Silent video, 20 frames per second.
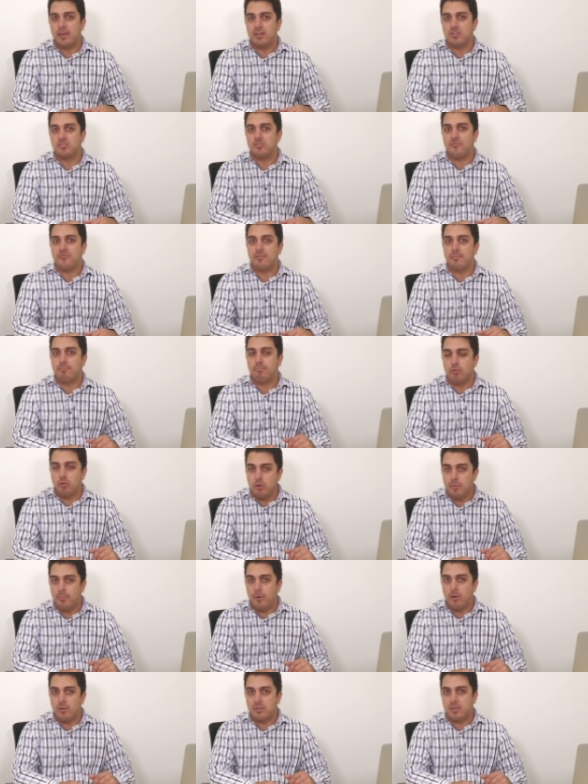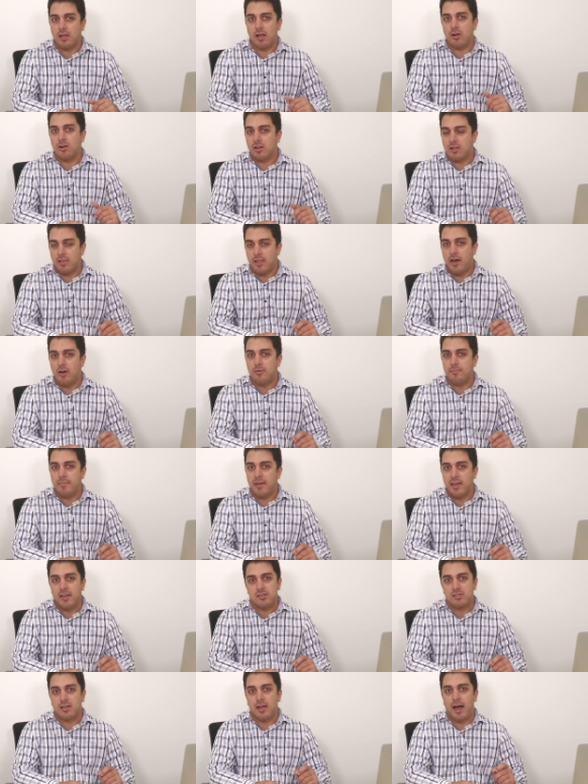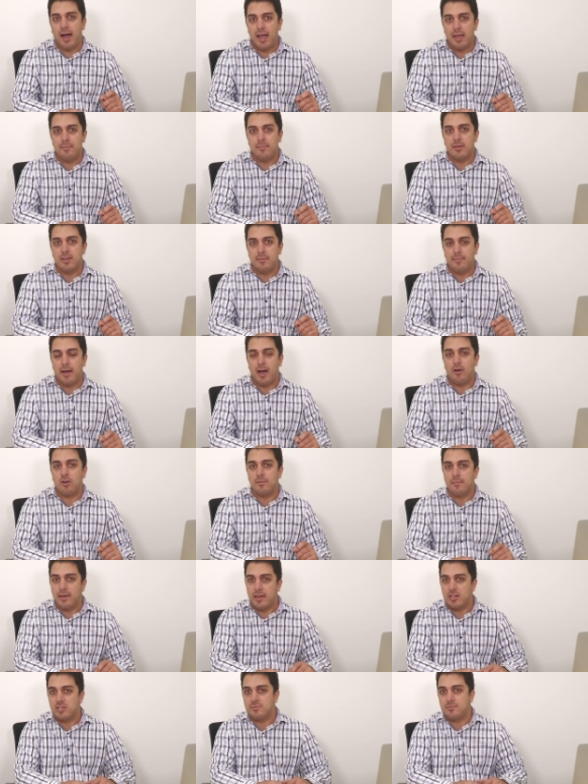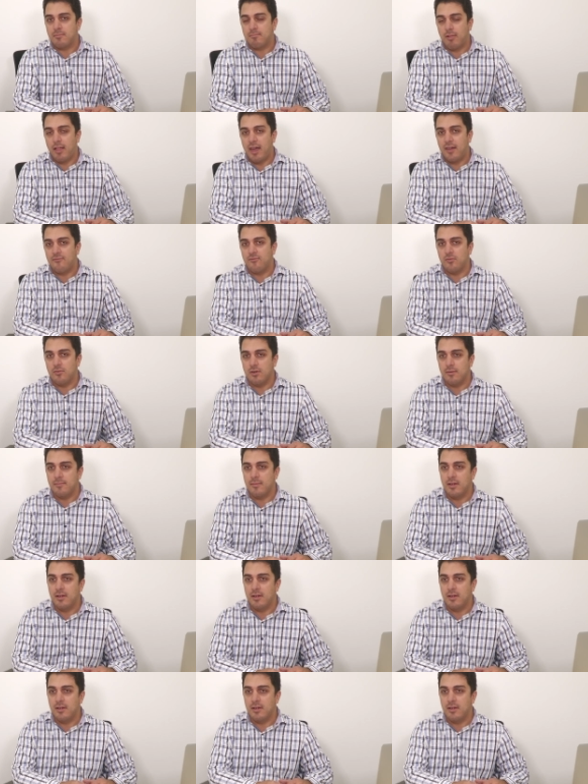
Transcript: manager for Bluebolt, our cloud-based IP power management platform.